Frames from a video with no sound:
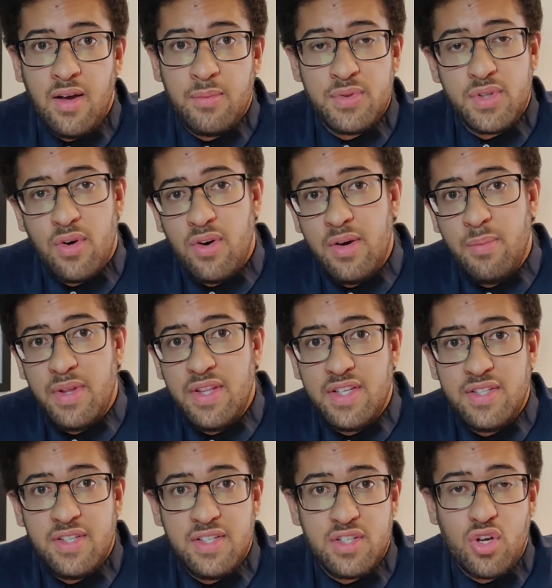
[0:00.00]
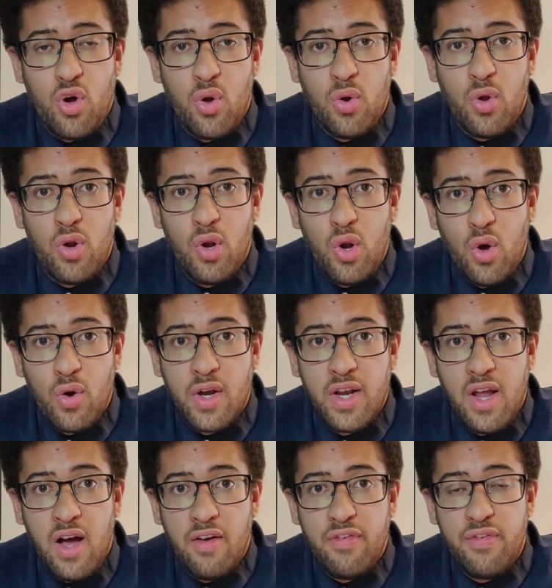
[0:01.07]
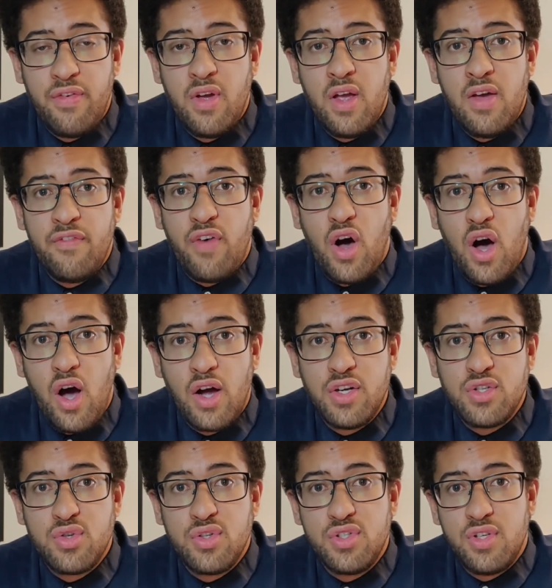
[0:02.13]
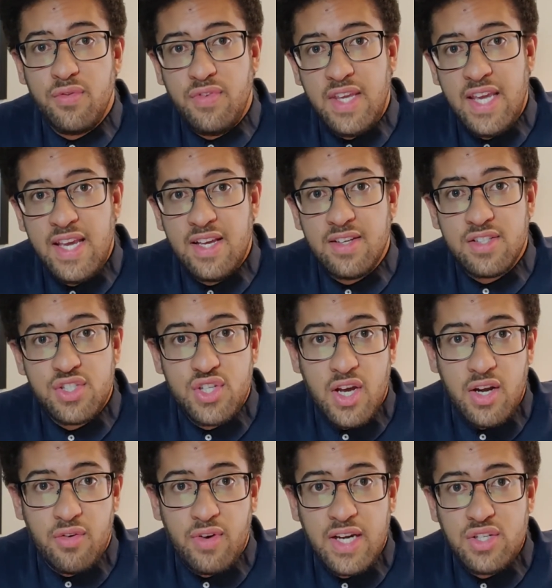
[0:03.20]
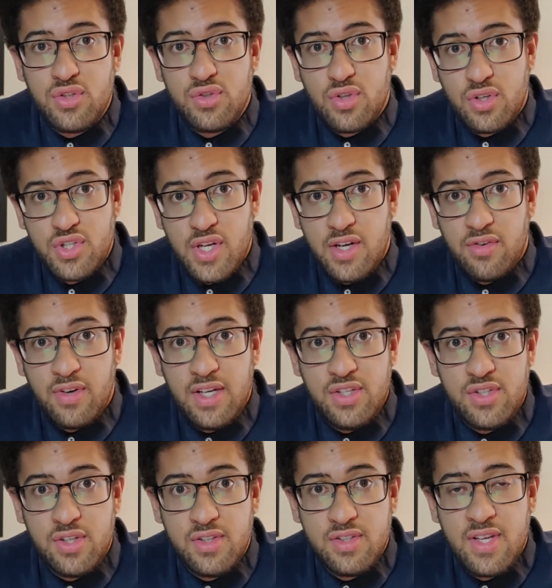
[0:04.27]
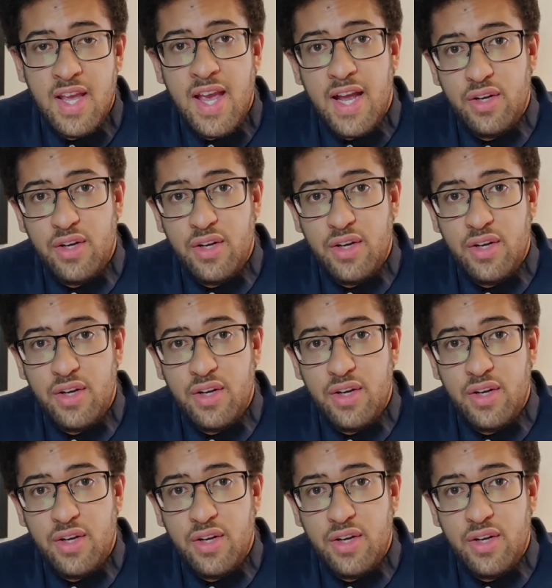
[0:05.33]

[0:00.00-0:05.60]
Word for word: I'm sorry, but this has gone on long enough for hundreds of years, generations on generations,